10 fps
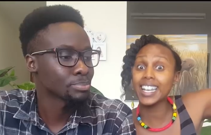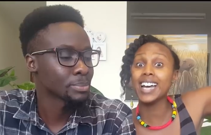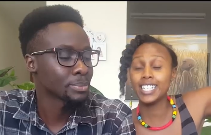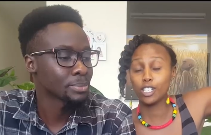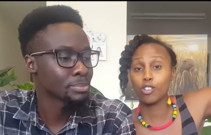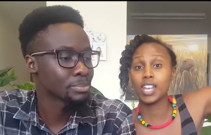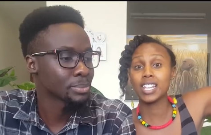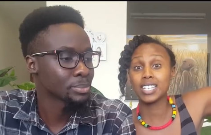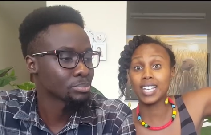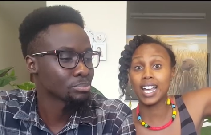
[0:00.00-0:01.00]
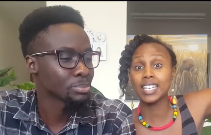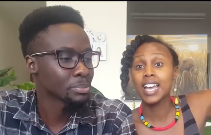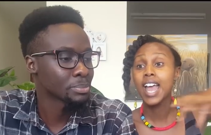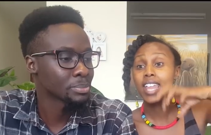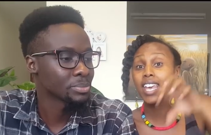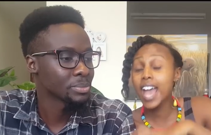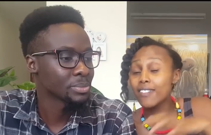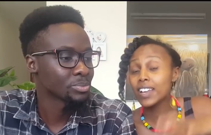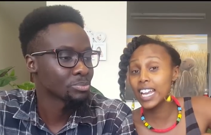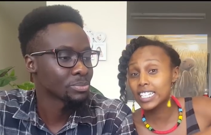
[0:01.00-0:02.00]
Speaker 1: aunties on the other side they have
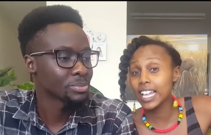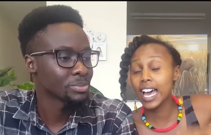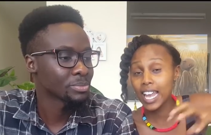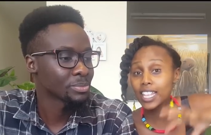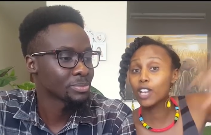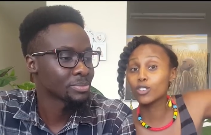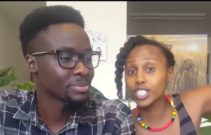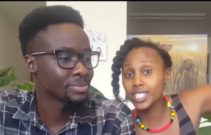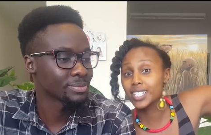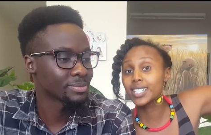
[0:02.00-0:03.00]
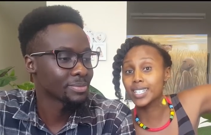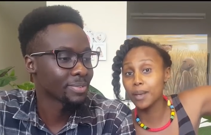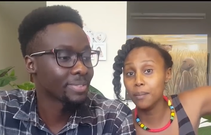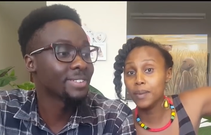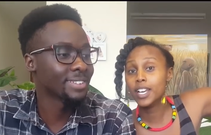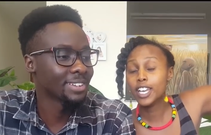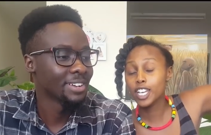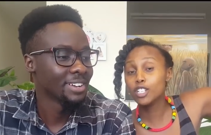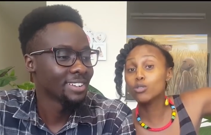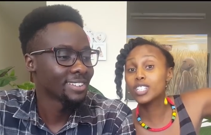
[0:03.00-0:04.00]
another another logistics team mm. in
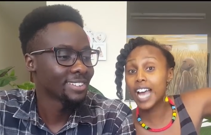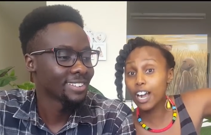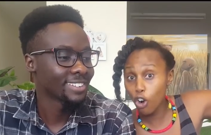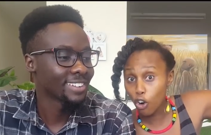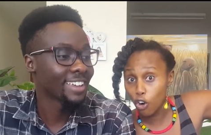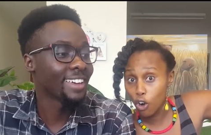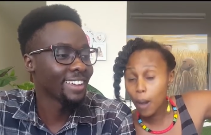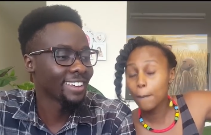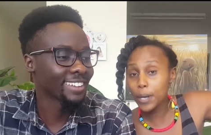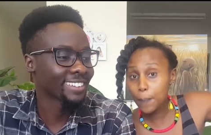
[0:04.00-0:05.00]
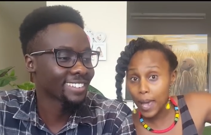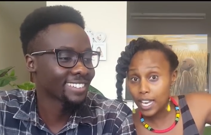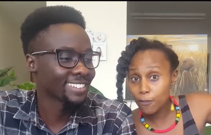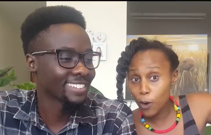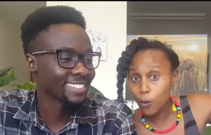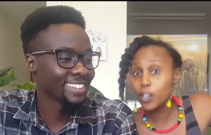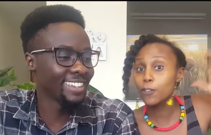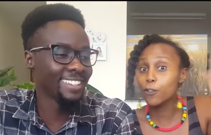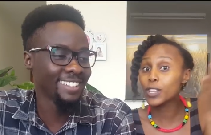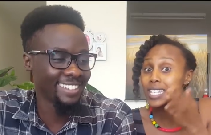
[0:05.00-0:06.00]
Ushago, hey. Eh. preparing for what
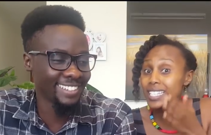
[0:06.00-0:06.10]
for the